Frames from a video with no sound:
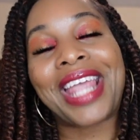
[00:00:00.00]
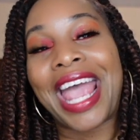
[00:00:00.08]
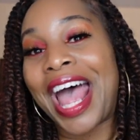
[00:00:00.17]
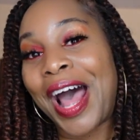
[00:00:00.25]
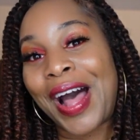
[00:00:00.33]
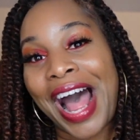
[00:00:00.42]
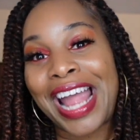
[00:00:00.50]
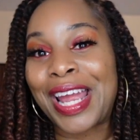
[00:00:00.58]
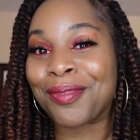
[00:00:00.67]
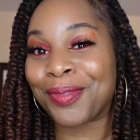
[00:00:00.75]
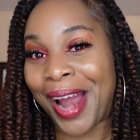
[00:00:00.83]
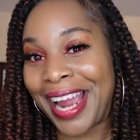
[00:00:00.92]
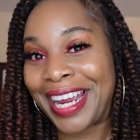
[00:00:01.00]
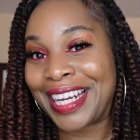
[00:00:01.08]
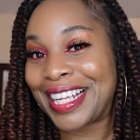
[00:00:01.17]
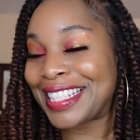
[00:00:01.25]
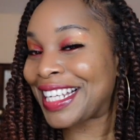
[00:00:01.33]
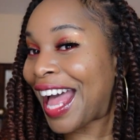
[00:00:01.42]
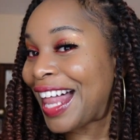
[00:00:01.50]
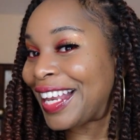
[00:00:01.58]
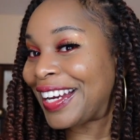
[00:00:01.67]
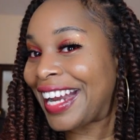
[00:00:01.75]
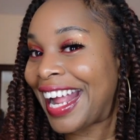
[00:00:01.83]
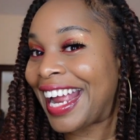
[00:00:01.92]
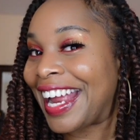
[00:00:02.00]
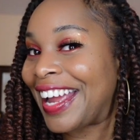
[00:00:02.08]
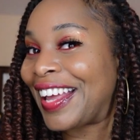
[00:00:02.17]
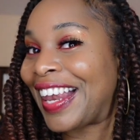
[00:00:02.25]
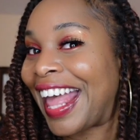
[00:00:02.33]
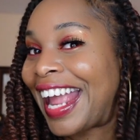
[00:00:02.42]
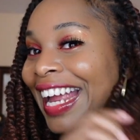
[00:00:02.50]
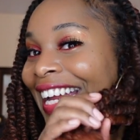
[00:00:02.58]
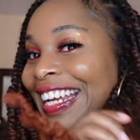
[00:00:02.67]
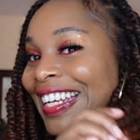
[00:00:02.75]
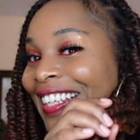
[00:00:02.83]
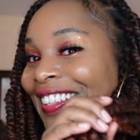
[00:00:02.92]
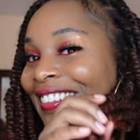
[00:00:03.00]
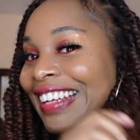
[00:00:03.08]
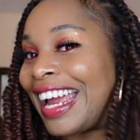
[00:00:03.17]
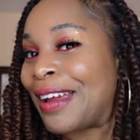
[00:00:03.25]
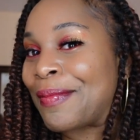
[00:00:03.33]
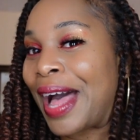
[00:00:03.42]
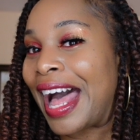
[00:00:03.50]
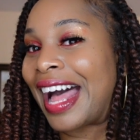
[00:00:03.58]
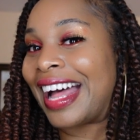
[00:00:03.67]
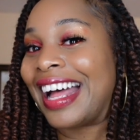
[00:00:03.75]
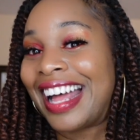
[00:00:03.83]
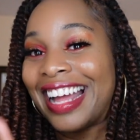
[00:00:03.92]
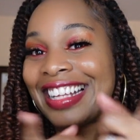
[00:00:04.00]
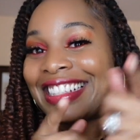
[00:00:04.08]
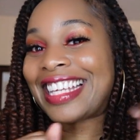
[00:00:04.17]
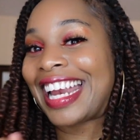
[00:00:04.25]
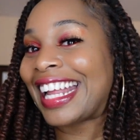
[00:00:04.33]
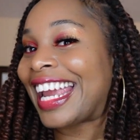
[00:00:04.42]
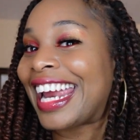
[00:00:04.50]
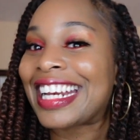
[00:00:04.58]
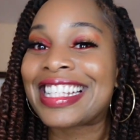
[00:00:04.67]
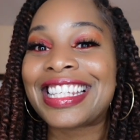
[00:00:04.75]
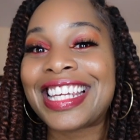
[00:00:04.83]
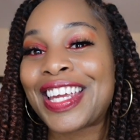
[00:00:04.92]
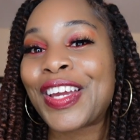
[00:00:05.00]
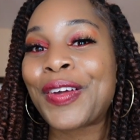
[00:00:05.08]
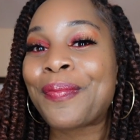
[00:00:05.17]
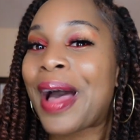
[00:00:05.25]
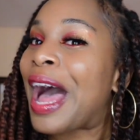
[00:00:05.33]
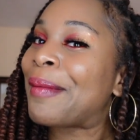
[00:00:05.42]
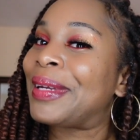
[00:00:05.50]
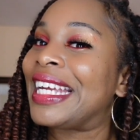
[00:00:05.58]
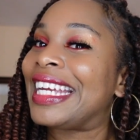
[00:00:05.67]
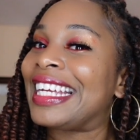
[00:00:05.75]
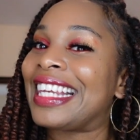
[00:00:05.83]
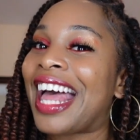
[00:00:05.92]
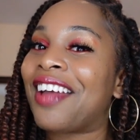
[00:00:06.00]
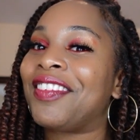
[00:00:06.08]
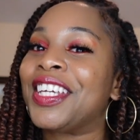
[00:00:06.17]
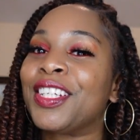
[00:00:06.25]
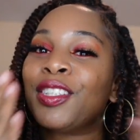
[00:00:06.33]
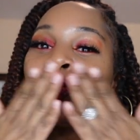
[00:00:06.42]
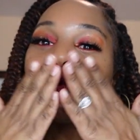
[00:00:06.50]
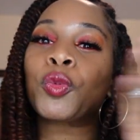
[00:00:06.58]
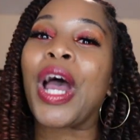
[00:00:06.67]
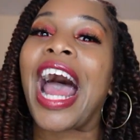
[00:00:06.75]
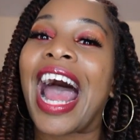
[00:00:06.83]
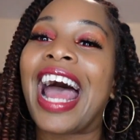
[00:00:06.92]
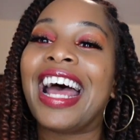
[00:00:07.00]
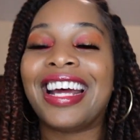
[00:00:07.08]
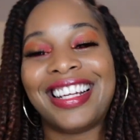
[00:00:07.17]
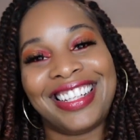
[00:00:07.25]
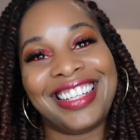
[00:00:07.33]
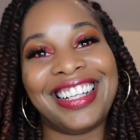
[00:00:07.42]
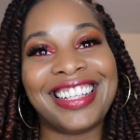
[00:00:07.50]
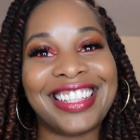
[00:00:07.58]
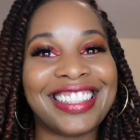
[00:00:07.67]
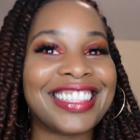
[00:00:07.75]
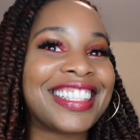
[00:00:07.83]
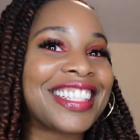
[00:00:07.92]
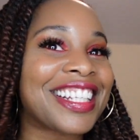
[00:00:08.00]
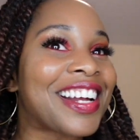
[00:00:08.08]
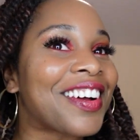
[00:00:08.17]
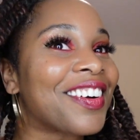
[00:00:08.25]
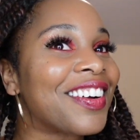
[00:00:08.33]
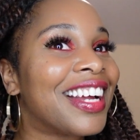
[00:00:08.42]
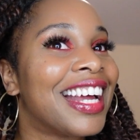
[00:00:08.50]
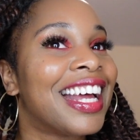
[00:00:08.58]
how I am rocking this color now. Like, hey mom, dedicated to you, mommy, love you. So